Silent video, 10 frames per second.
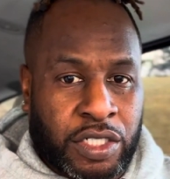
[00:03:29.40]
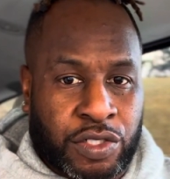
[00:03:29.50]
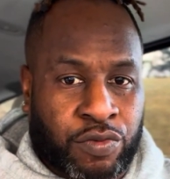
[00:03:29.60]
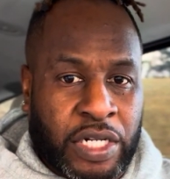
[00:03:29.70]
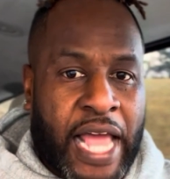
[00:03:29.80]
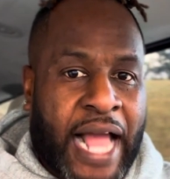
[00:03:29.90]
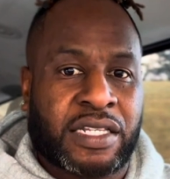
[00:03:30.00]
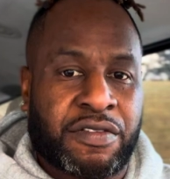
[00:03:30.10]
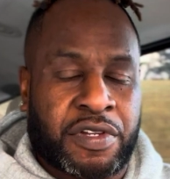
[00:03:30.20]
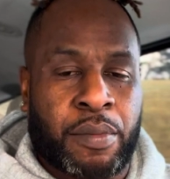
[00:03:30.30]
really
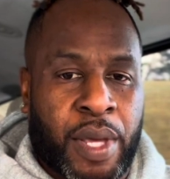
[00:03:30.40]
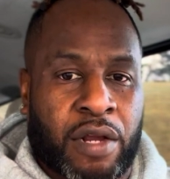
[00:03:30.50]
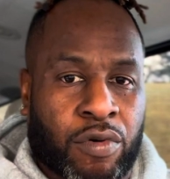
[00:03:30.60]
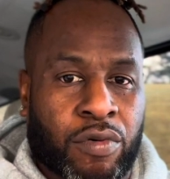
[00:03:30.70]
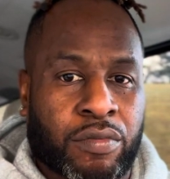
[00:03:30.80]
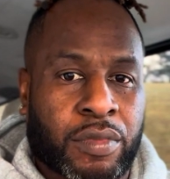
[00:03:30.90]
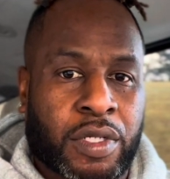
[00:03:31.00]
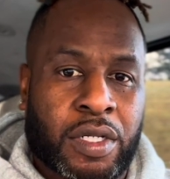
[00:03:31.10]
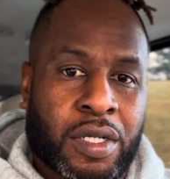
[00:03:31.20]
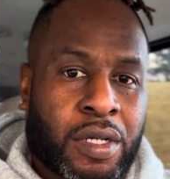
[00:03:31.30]
active in the bedroom.
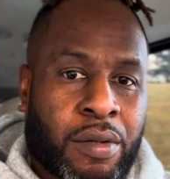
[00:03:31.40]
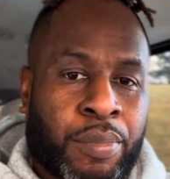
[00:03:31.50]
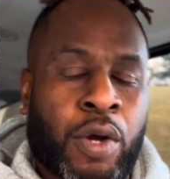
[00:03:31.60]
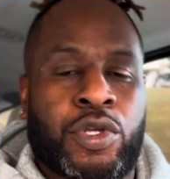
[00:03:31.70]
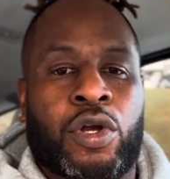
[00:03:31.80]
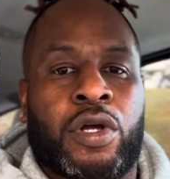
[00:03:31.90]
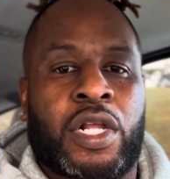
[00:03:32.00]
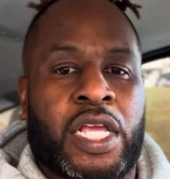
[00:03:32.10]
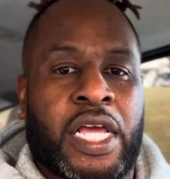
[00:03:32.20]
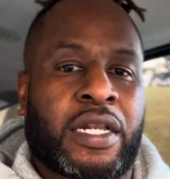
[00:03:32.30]
Bro, you're going to
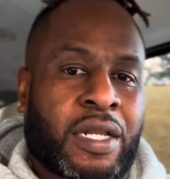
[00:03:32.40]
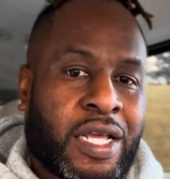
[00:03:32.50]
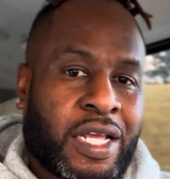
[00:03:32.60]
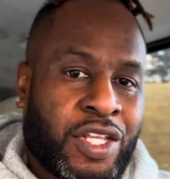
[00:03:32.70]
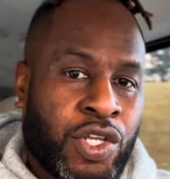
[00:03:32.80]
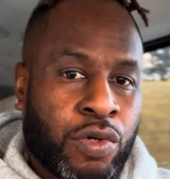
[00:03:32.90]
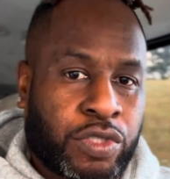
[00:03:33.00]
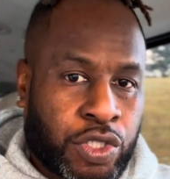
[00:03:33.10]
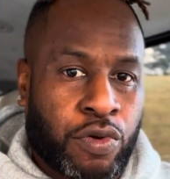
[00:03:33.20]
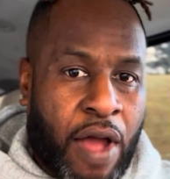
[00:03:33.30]
get
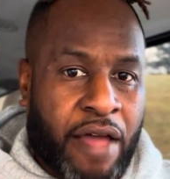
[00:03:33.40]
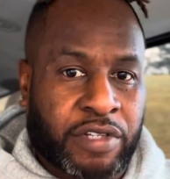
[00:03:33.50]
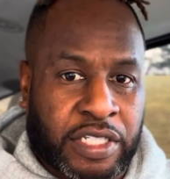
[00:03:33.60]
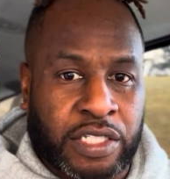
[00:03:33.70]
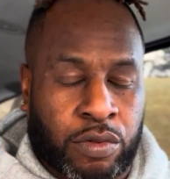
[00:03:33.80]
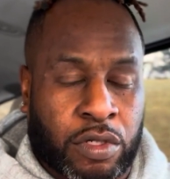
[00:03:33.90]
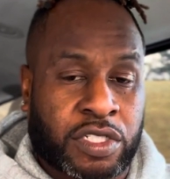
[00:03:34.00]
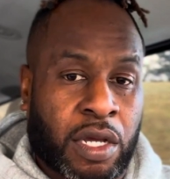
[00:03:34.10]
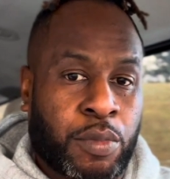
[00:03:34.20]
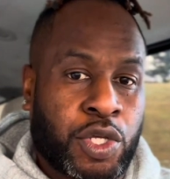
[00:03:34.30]
used to having sex with her.
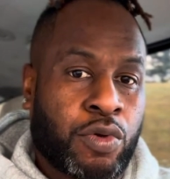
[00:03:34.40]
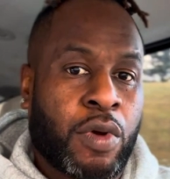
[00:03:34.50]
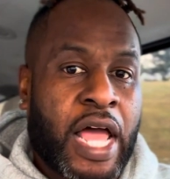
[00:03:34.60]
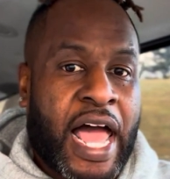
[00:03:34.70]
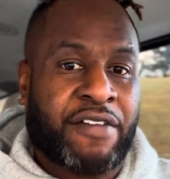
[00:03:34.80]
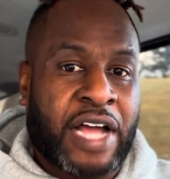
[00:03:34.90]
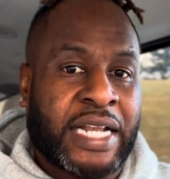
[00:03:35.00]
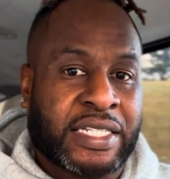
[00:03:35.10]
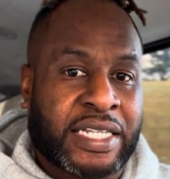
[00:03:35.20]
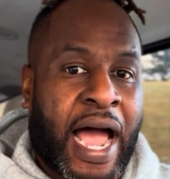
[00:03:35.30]
Some of you have
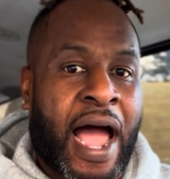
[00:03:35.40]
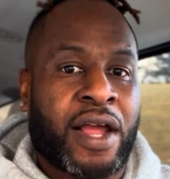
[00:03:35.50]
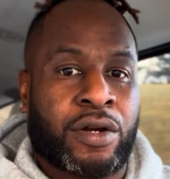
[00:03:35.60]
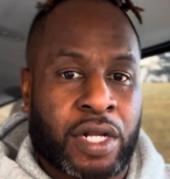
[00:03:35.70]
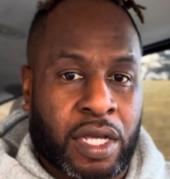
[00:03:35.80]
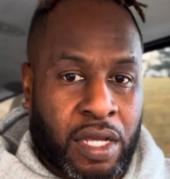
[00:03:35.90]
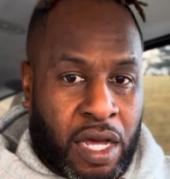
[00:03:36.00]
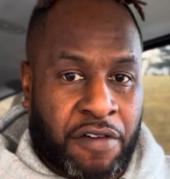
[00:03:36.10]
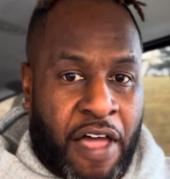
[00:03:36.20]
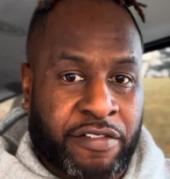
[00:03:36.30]
gotten tired
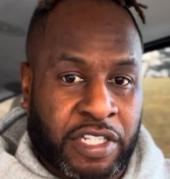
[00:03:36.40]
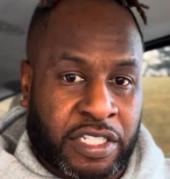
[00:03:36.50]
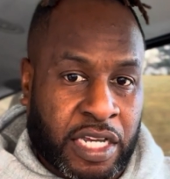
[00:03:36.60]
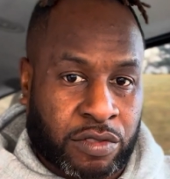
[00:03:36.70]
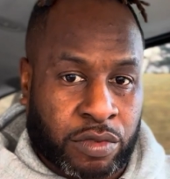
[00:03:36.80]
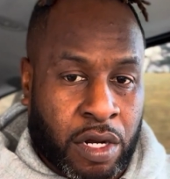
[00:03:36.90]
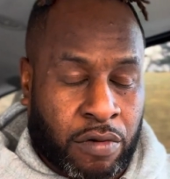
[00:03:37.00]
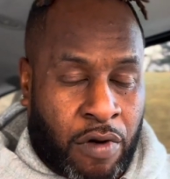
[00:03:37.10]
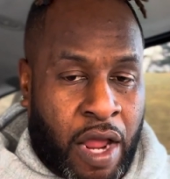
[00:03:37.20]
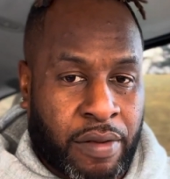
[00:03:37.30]
of having sex with her,
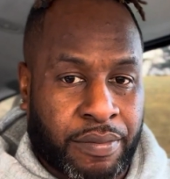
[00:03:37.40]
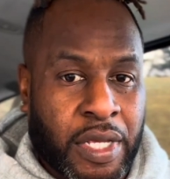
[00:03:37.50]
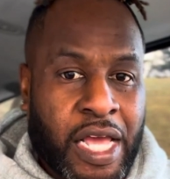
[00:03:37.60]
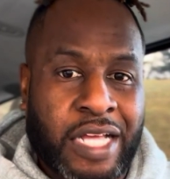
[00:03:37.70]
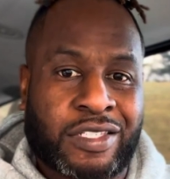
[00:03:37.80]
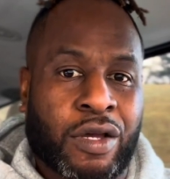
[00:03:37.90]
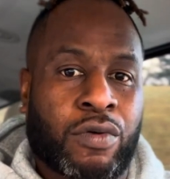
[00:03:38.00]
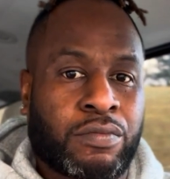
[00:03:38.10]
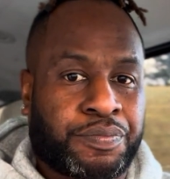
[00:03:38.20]
right? And so,